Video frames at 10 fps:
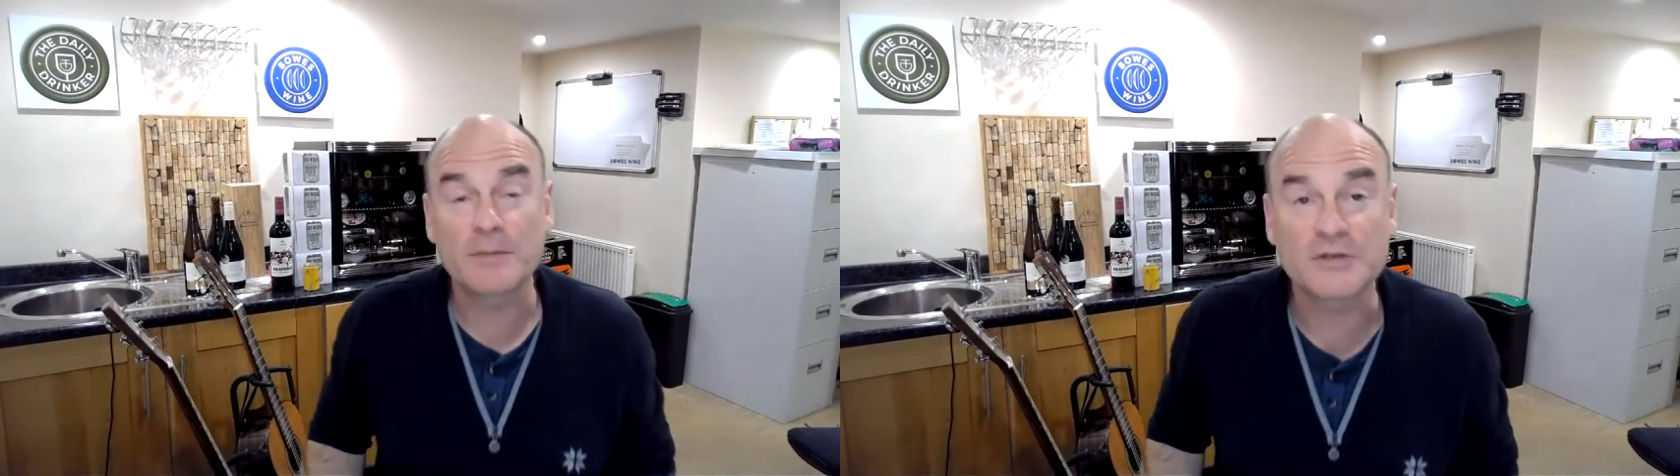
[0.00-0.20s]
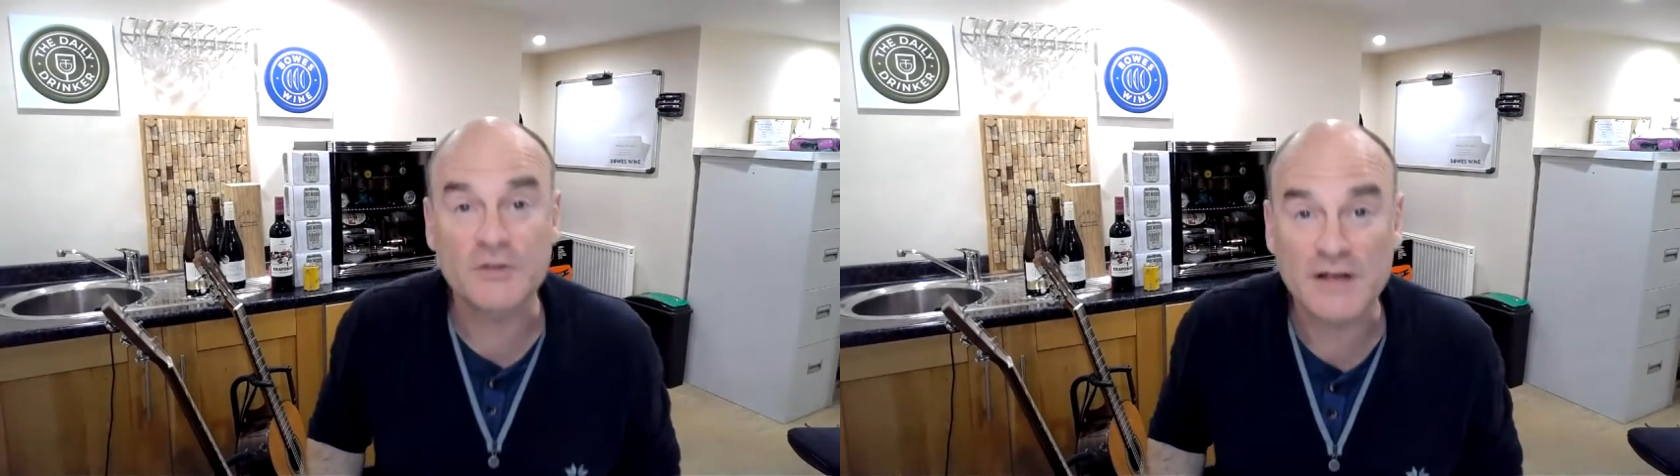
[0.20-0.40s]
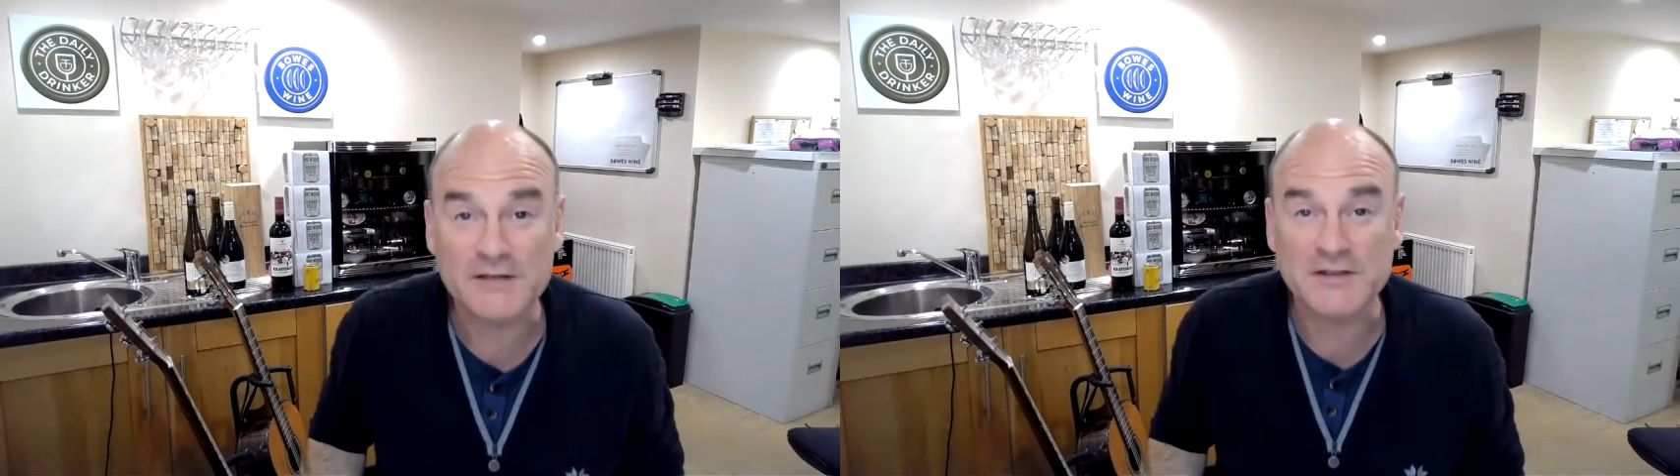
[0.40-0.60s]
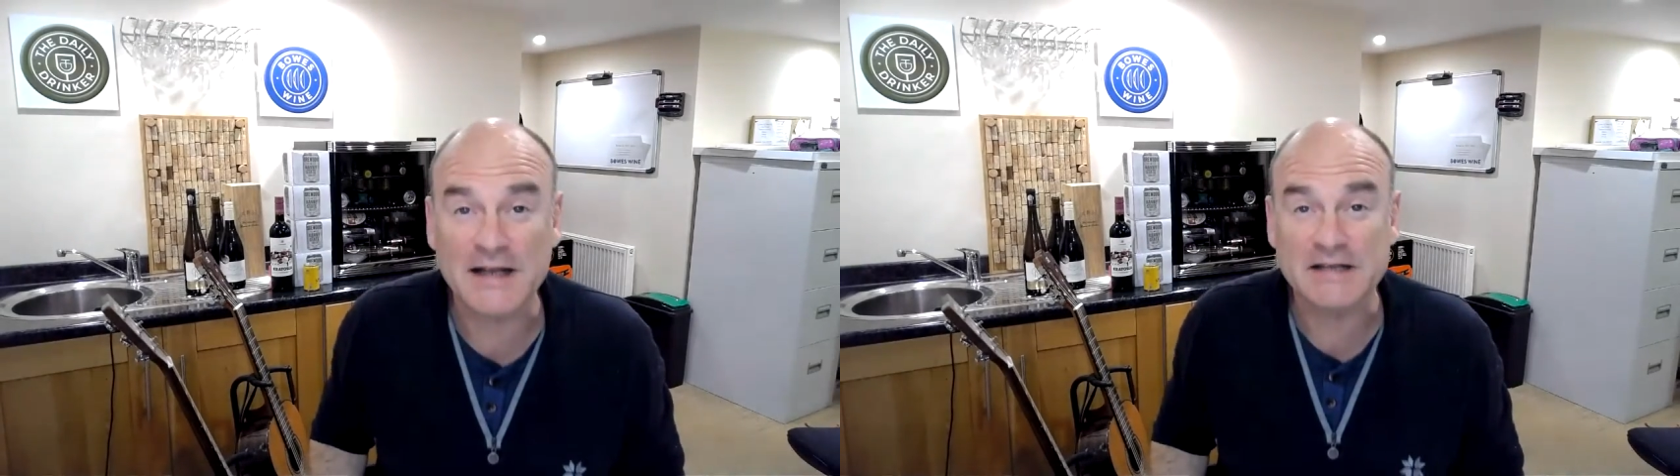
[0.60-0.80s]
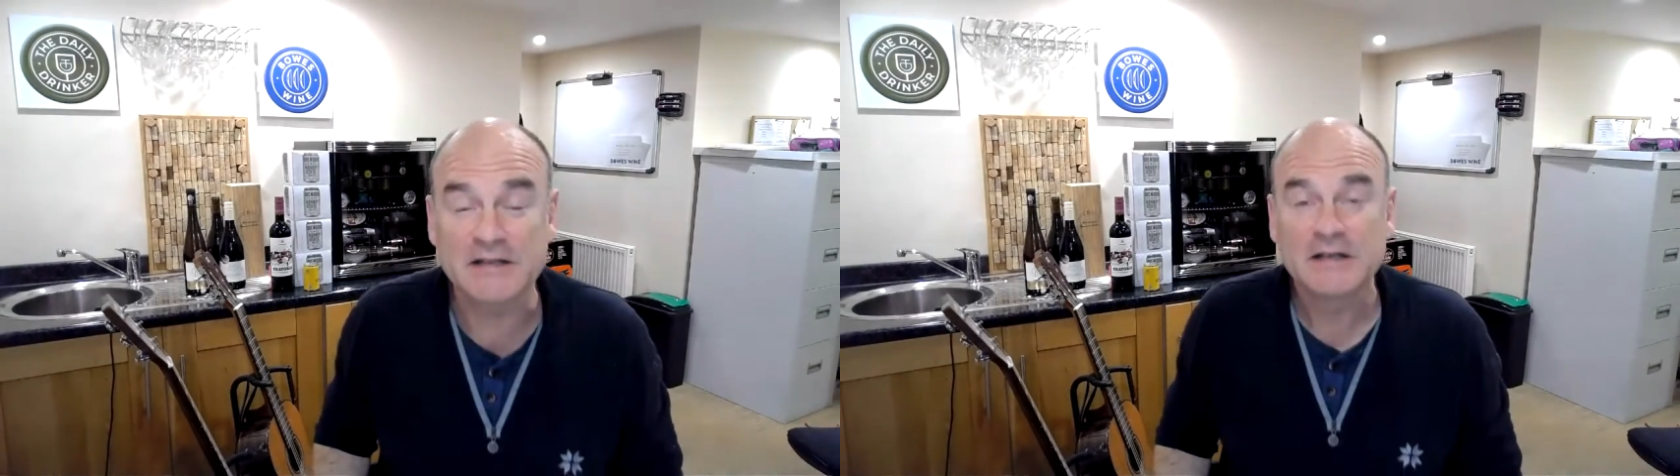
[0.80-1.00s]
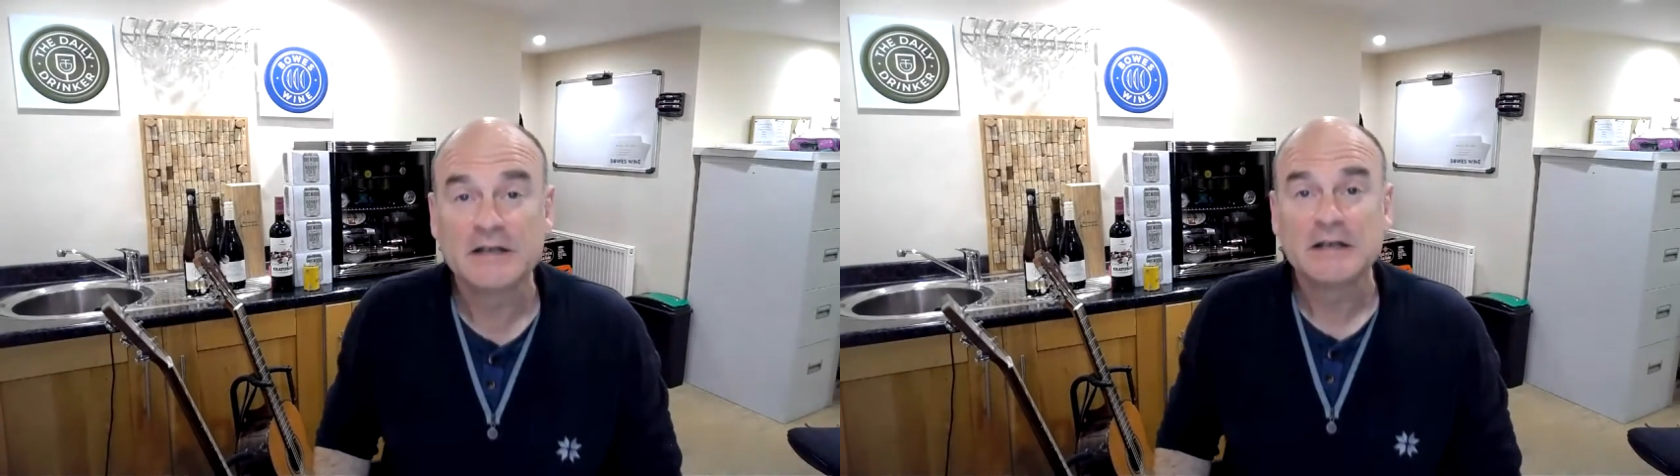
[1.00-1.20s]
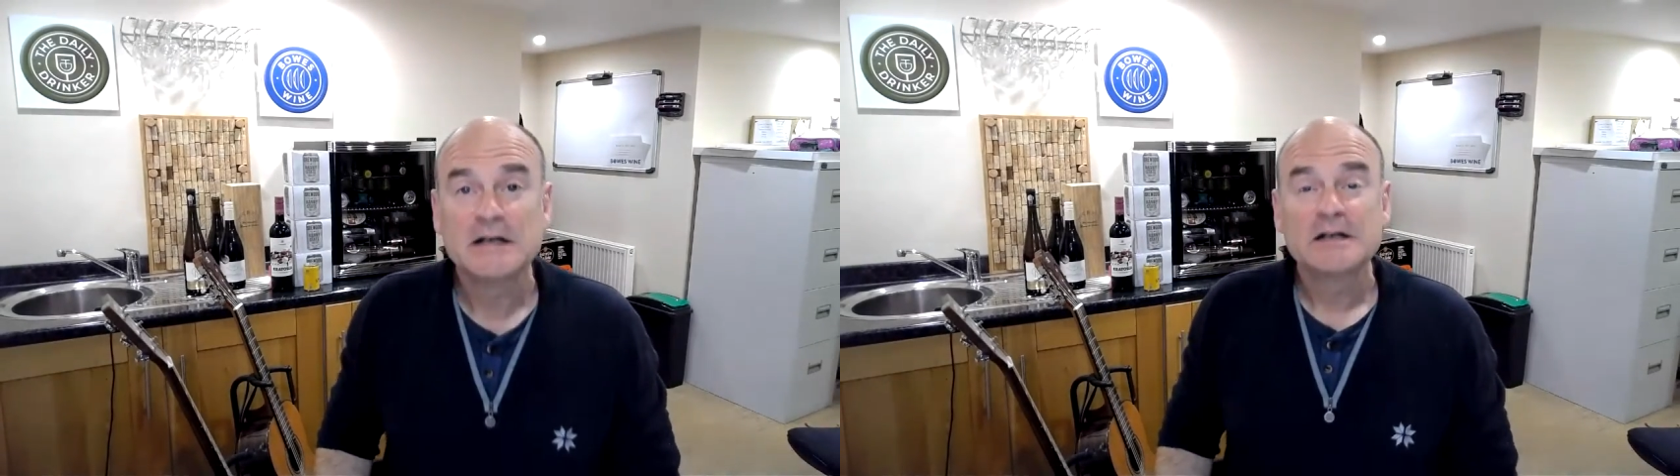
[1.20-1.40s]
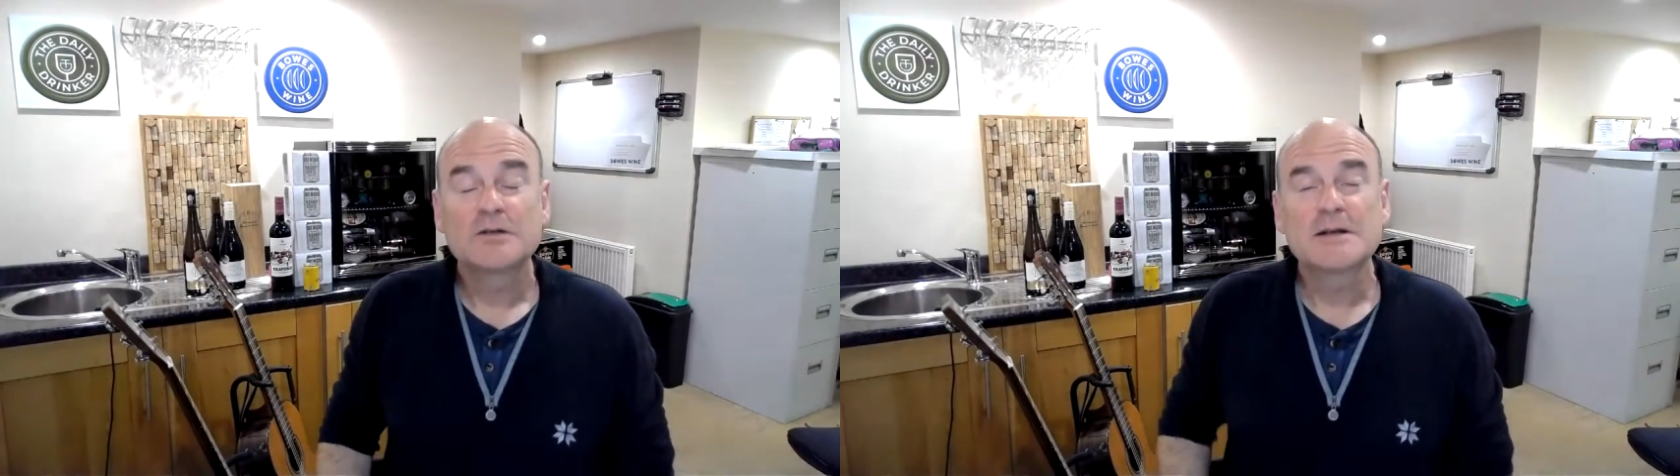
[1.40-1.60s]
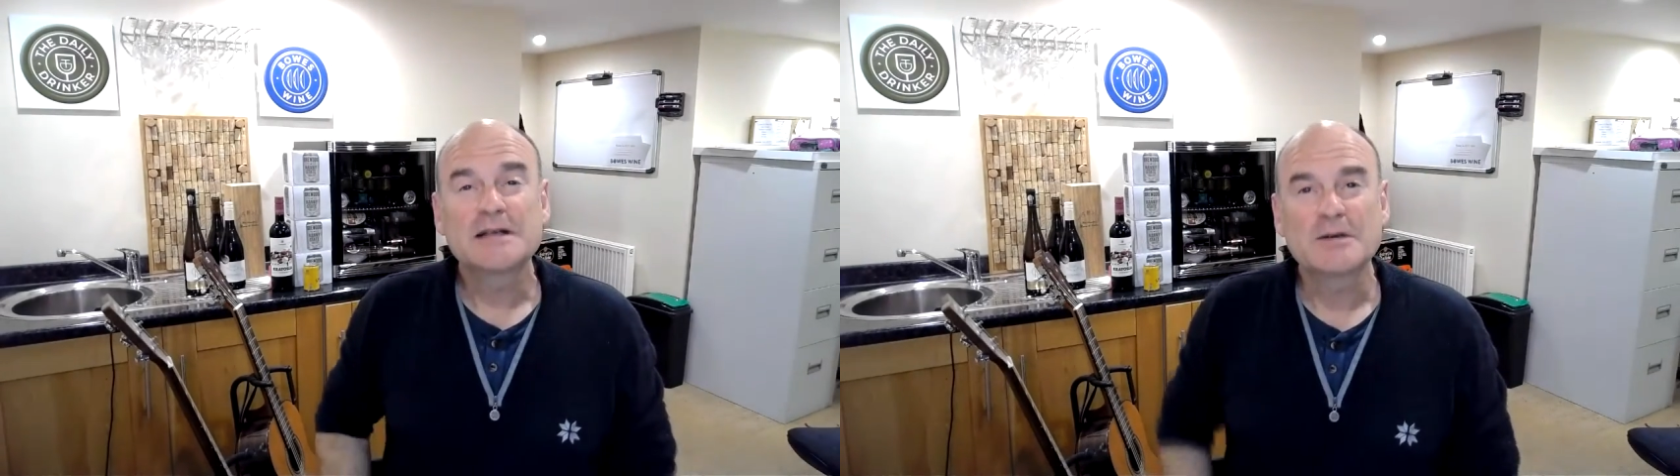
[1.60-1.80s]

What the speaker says: 2020,